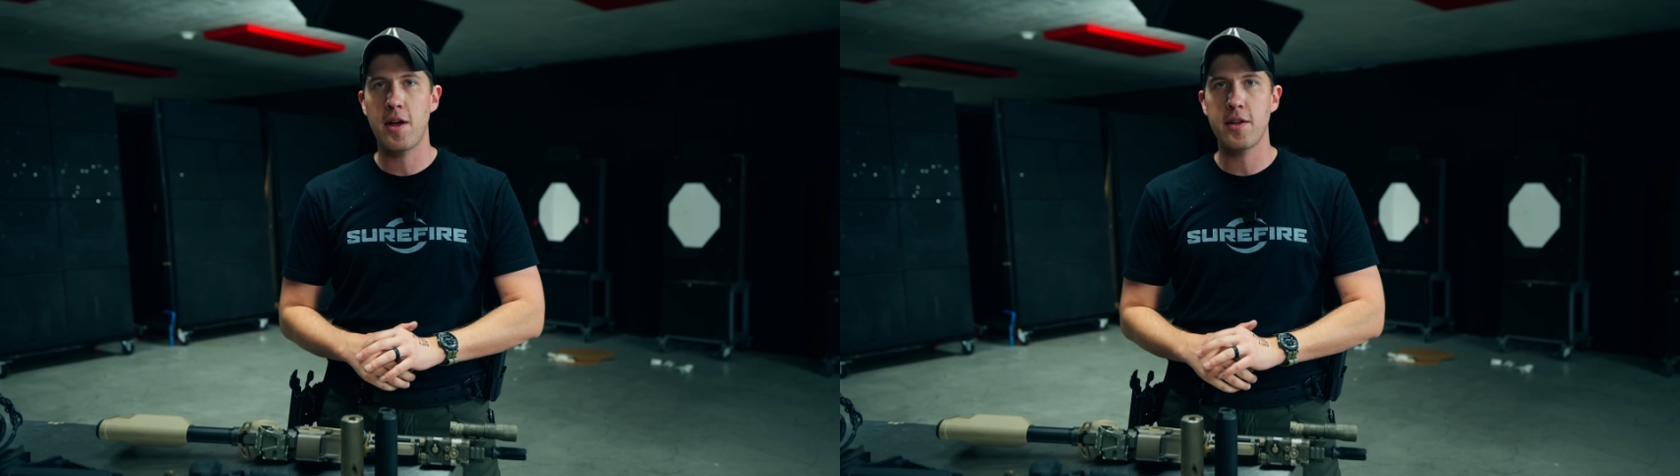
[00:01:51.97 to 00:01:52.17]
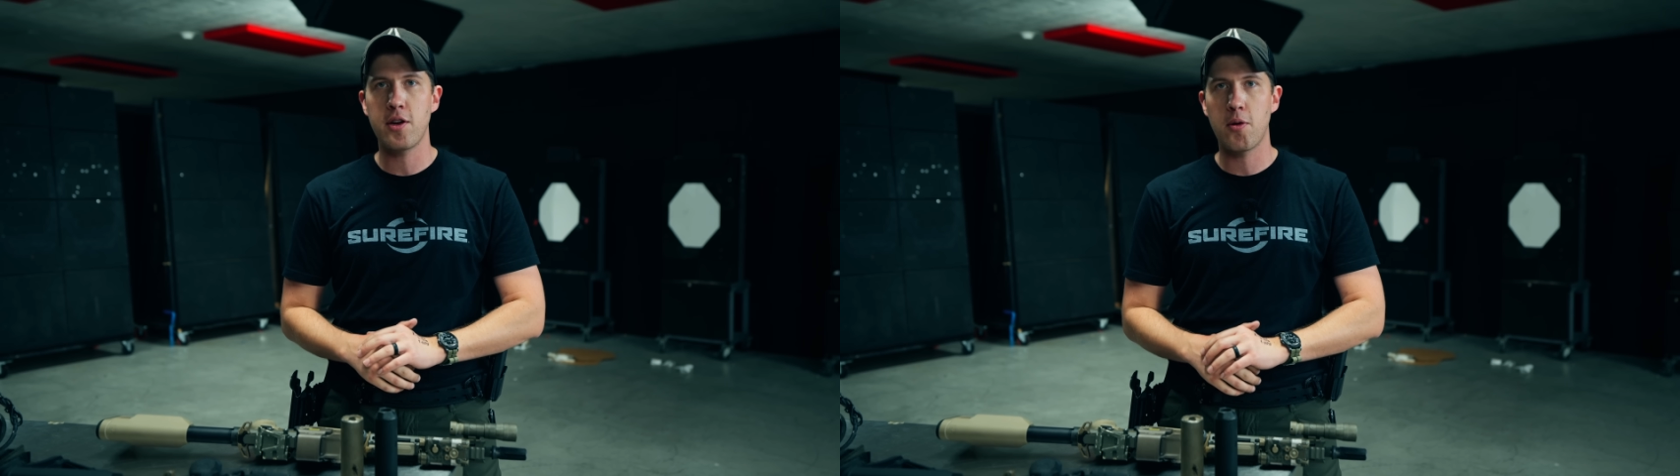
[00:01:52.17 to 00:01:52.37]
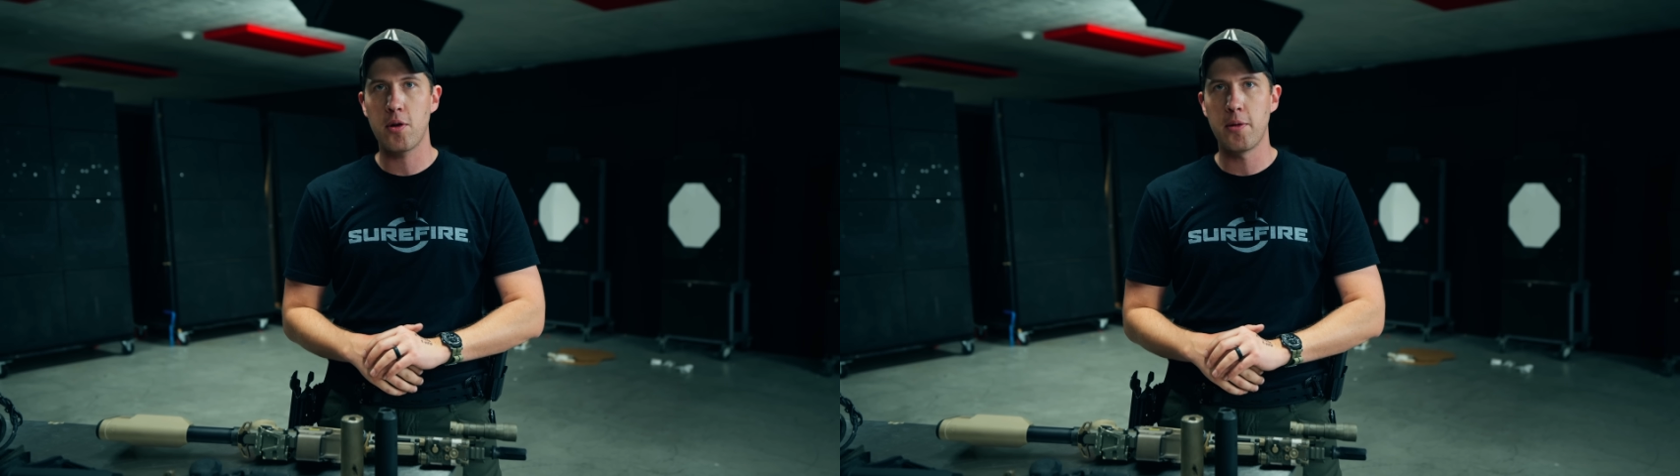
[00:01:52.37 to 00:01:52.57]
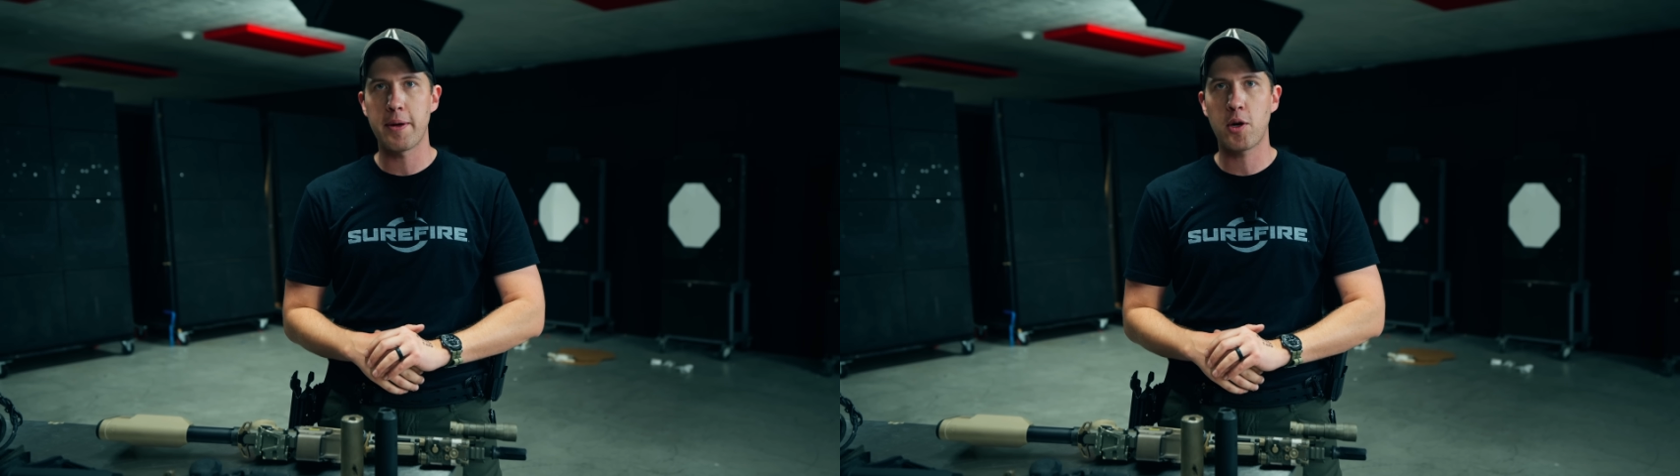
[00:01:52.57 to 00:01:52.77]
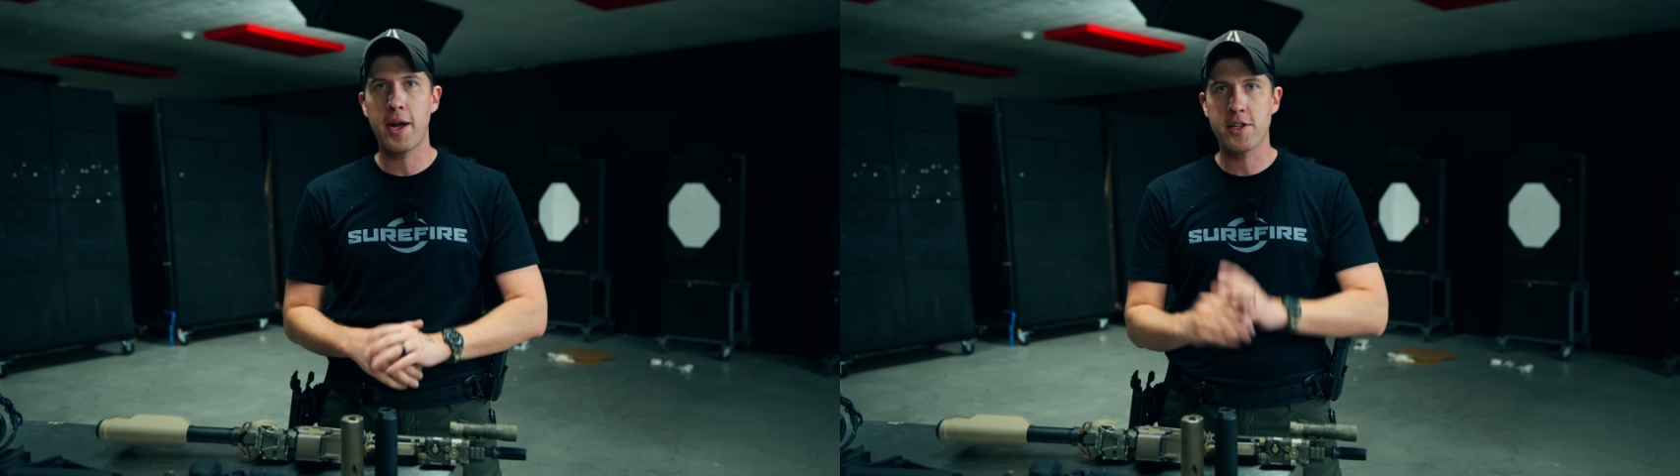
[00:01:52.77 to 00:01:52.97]
a little
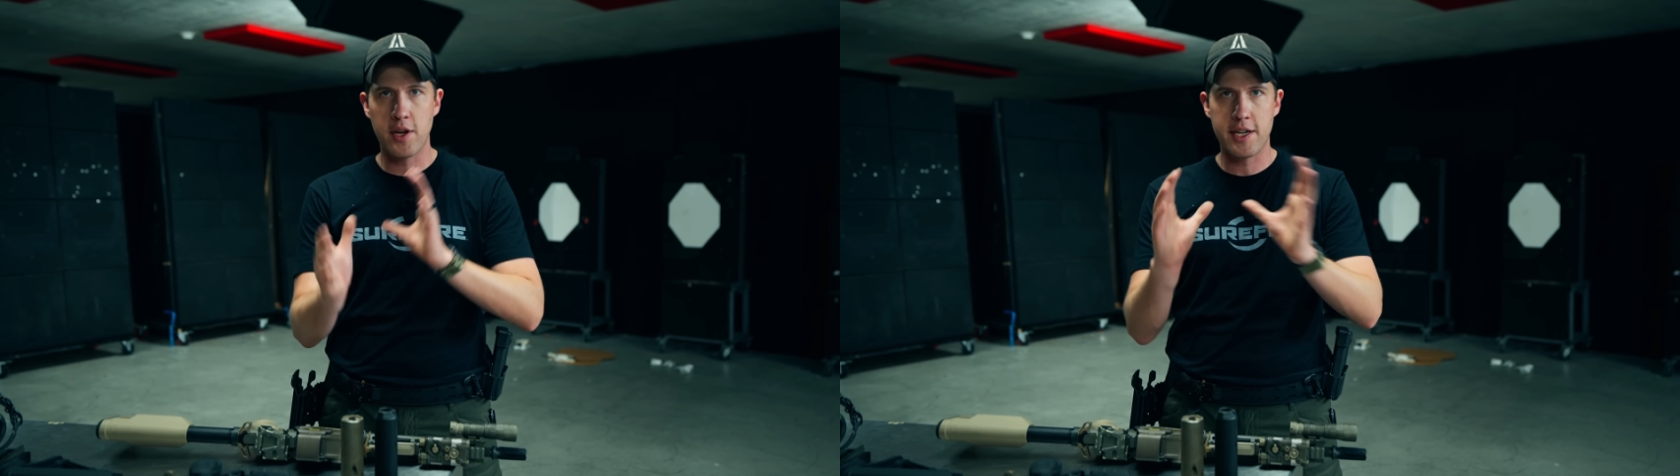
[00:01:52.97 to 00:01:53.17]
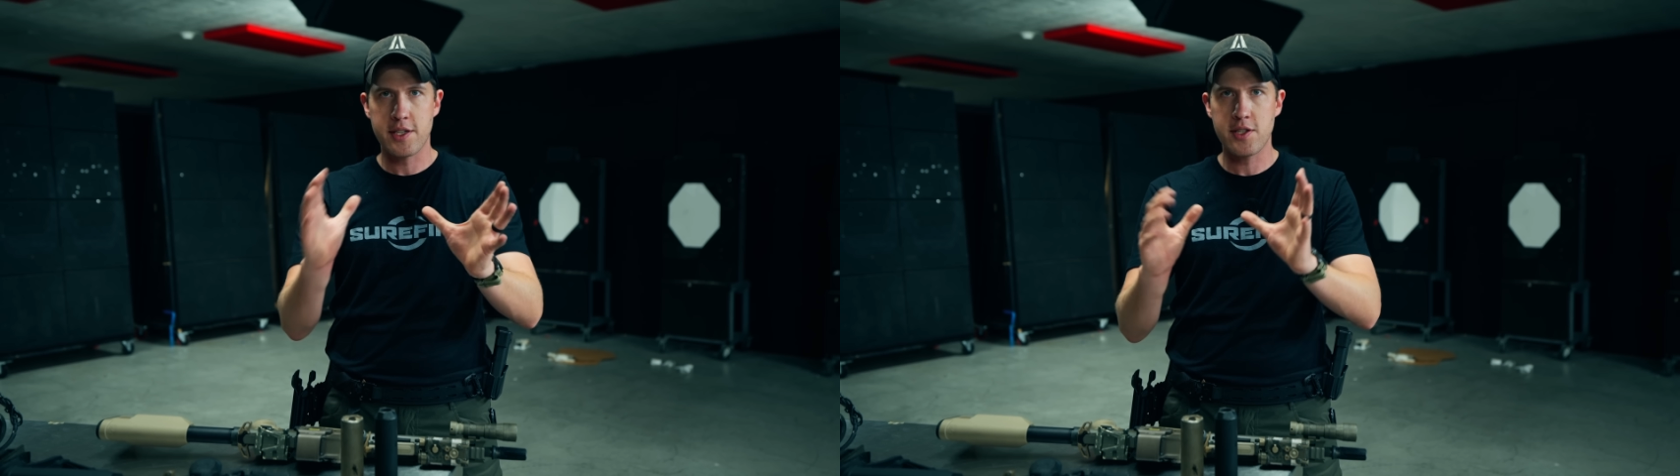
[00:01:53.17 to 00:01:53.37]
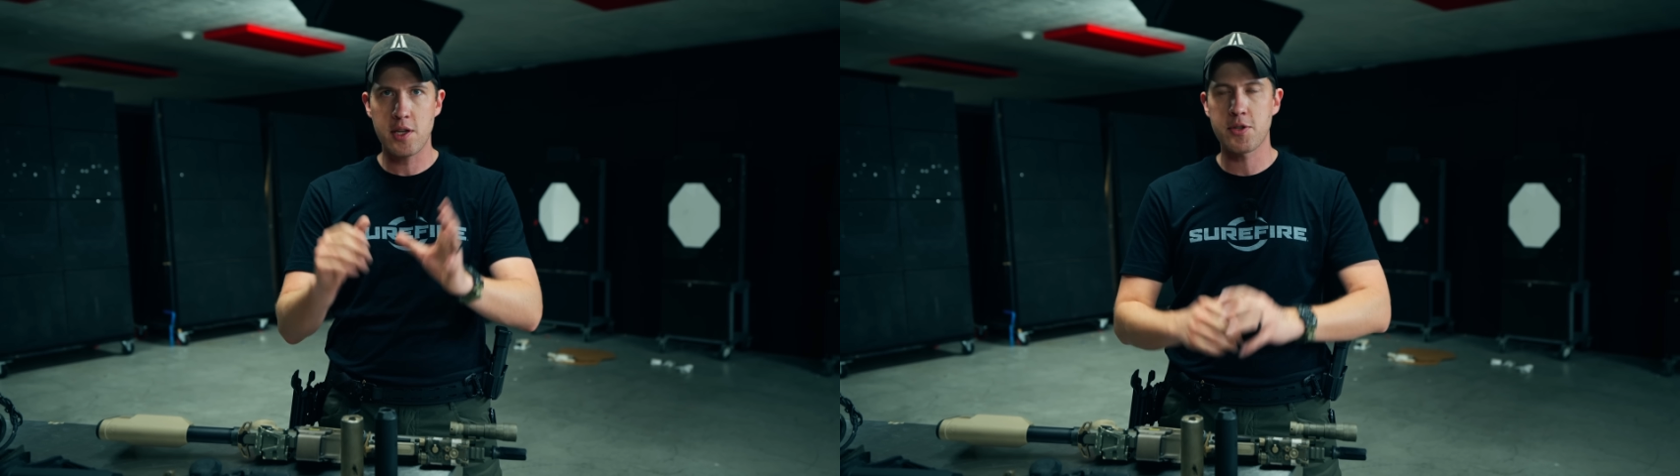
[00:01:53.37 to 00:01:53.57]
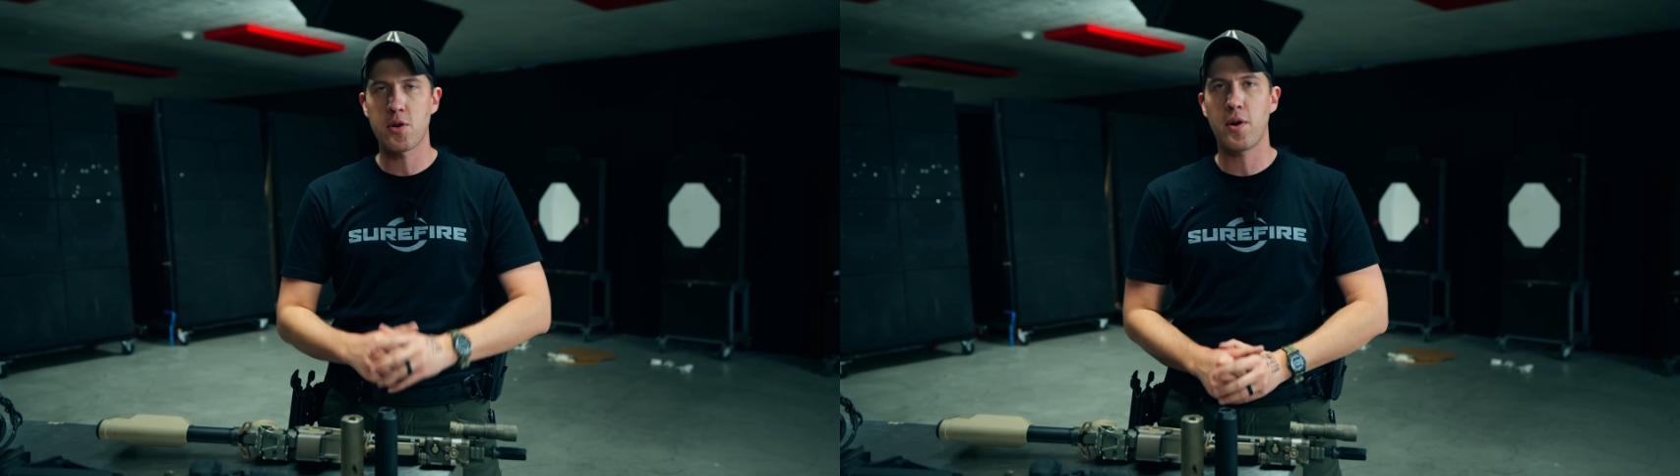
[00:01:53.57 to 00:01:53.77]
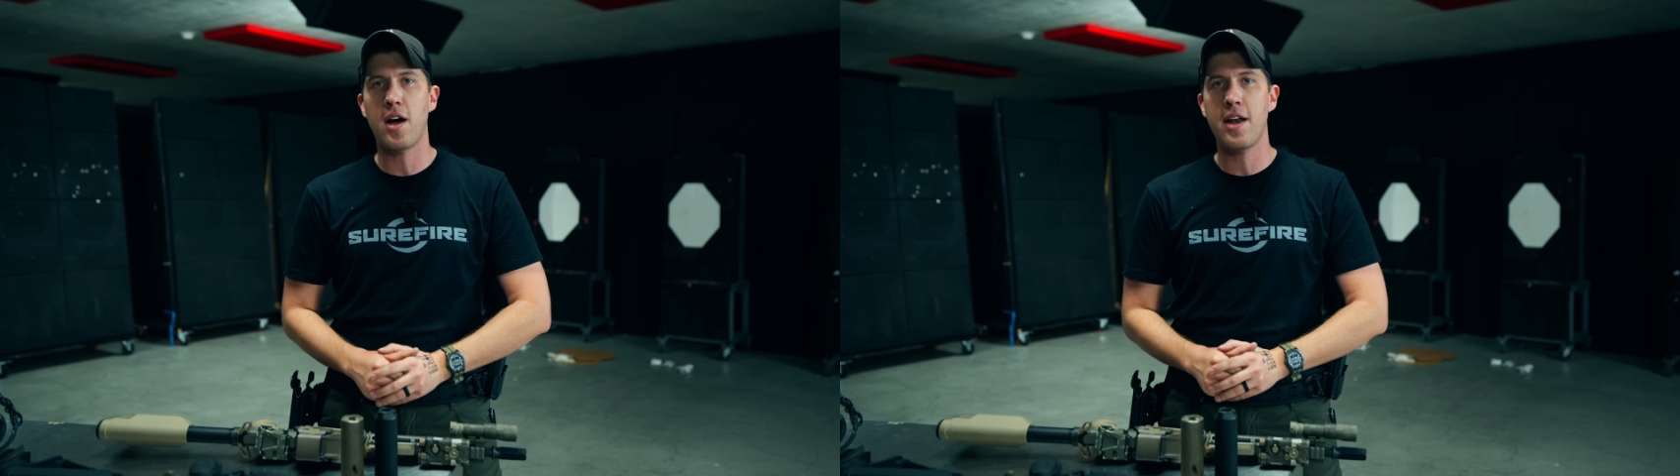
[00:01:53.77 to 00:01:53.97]
bit quick so you guys can see what's
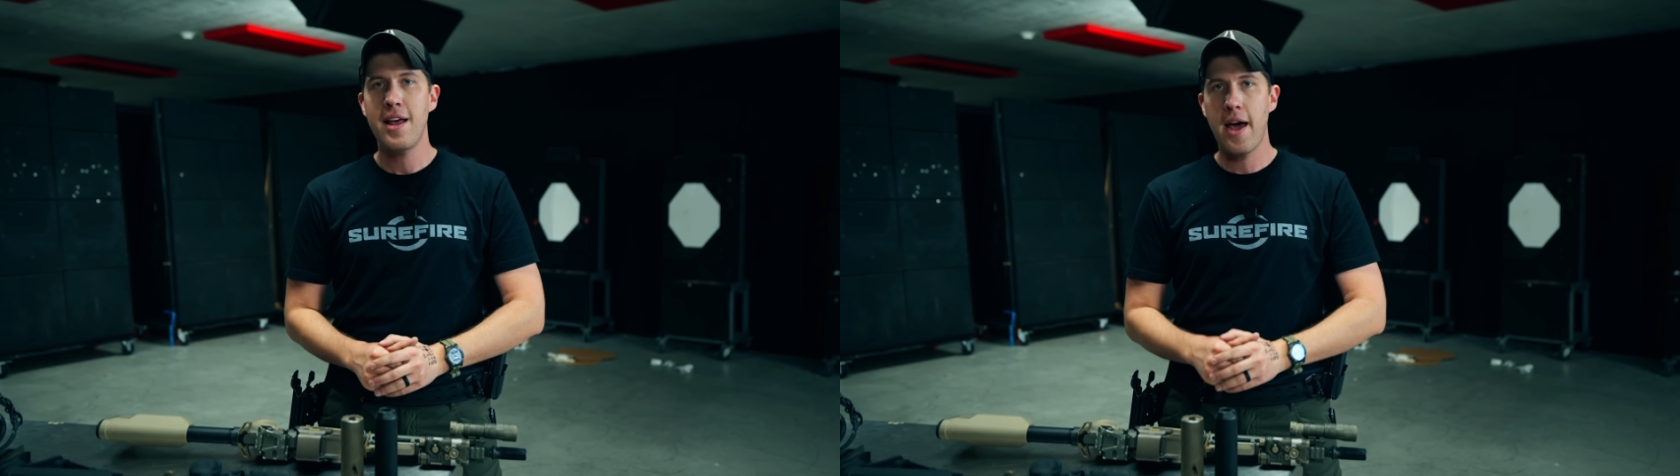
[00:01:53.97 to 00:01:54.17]
going on.